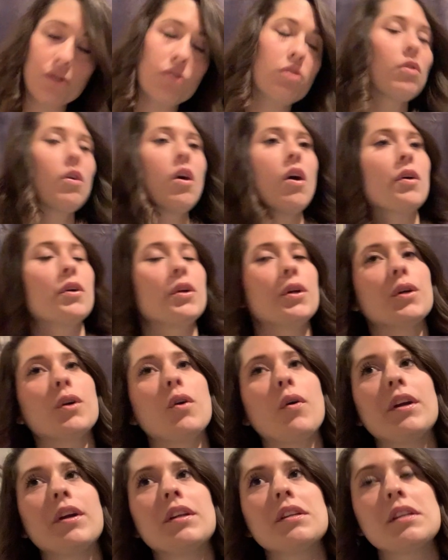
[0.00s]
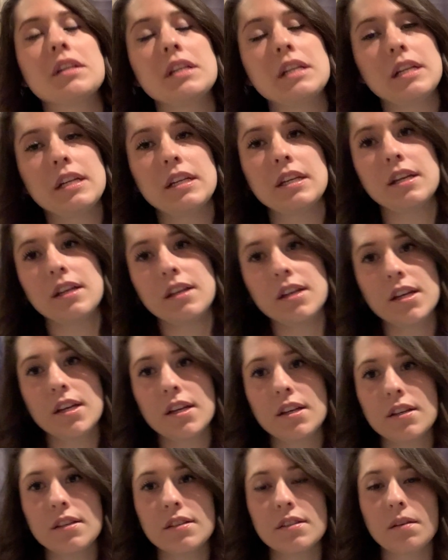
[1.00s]
So all you're going to need
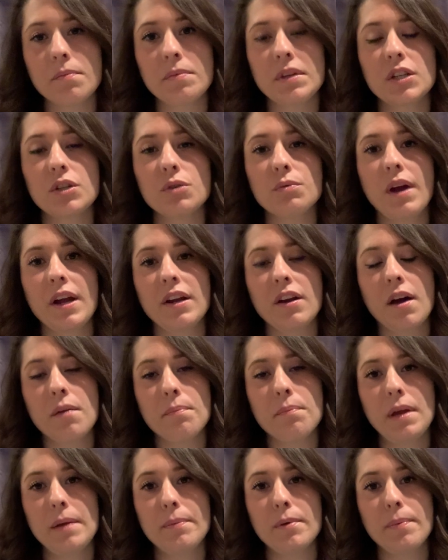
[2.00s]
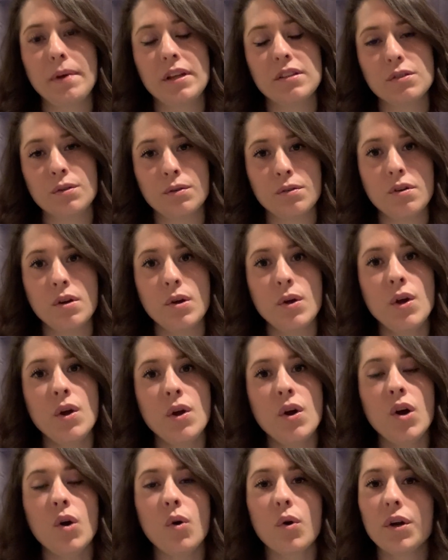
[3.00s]
is something to write on, paper, pencil,
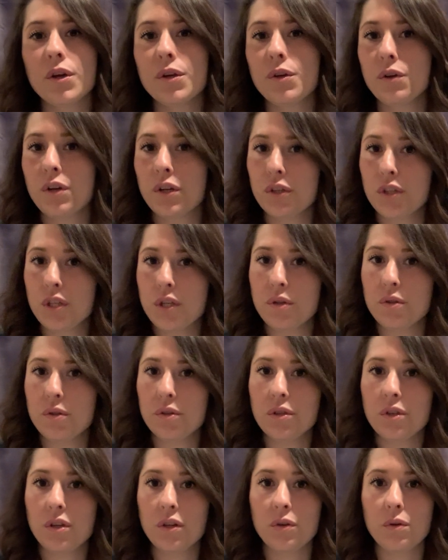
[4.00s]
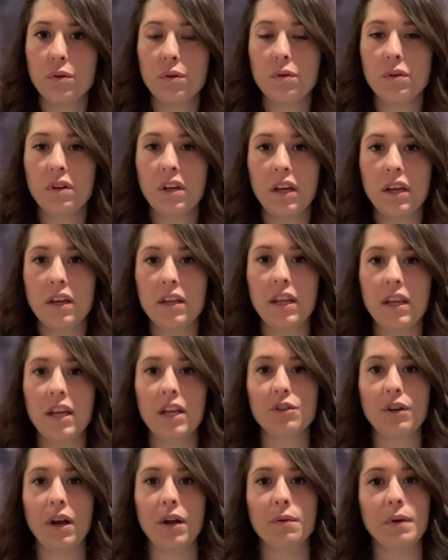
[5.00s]
or you can choose to get
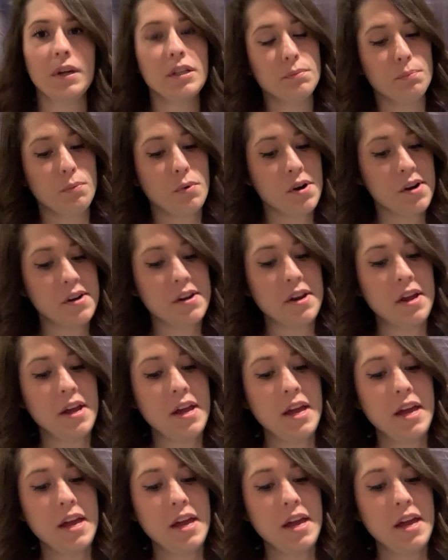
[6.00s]
a dry erase board,